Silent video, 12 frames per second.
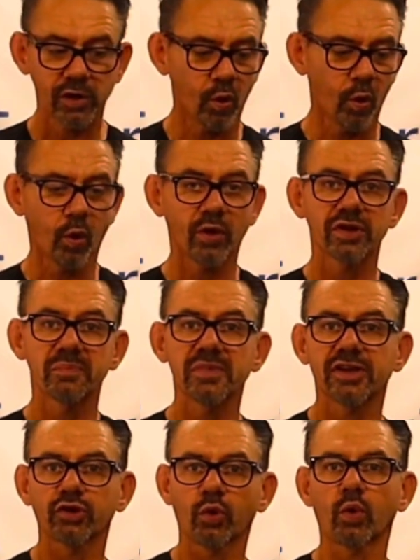or the
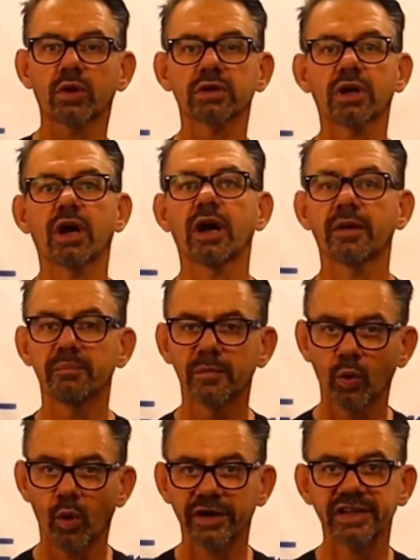mid-torque
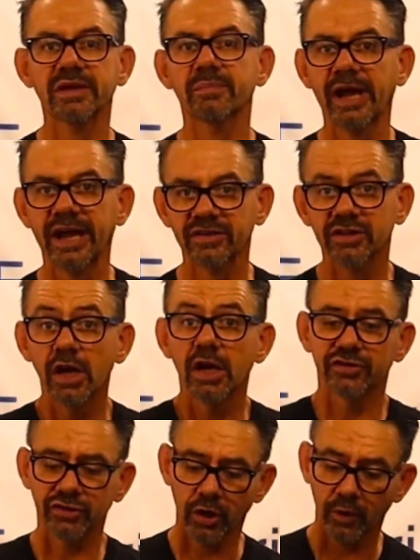Milwaukee Impacts.
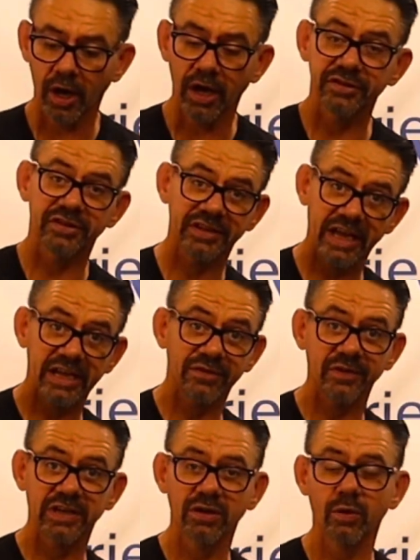So today's
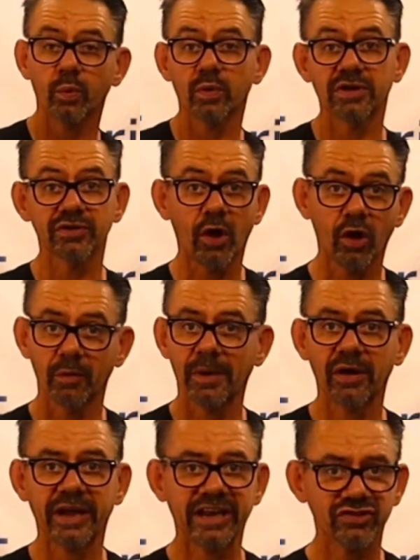video is all
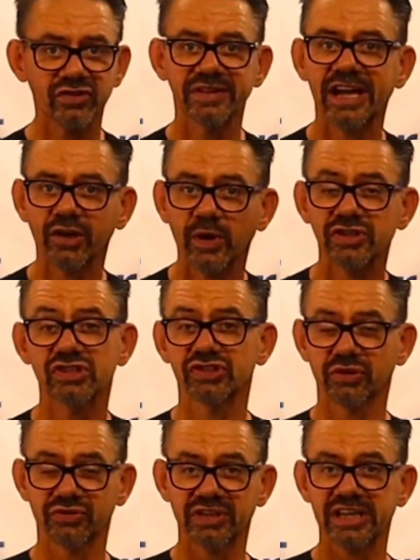about answering that question,
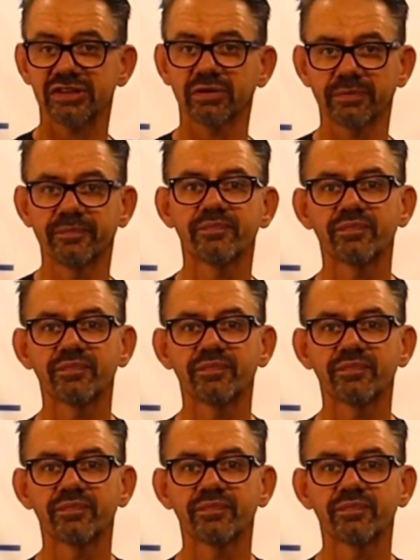so stay tuned.